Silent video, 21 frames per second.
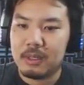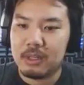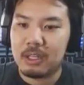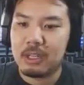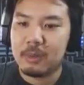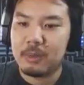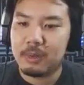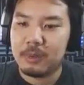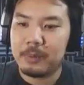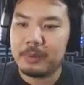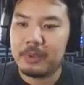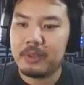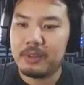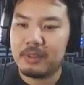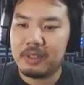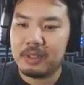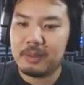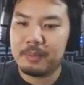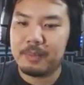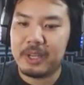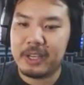And here we'll be
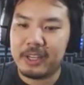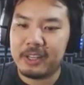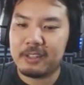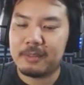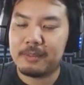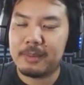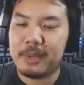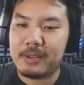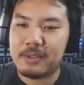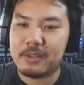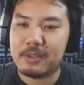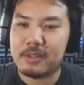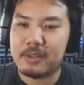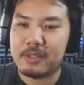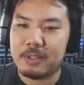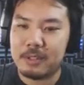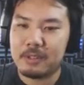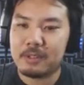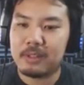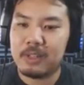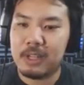using Buggy
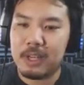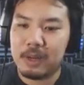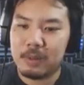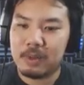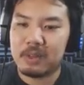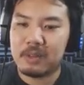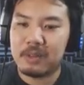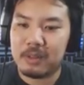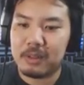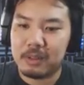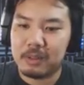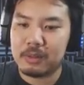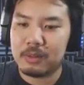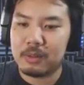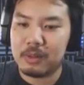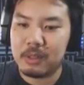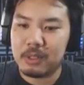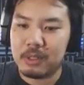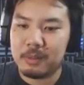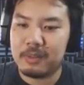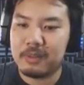Special to get rid of those
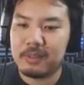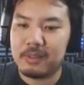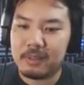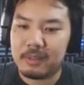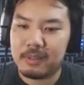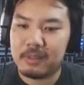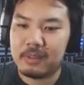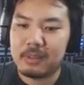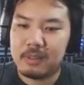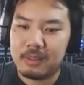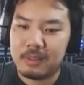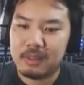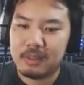orbs.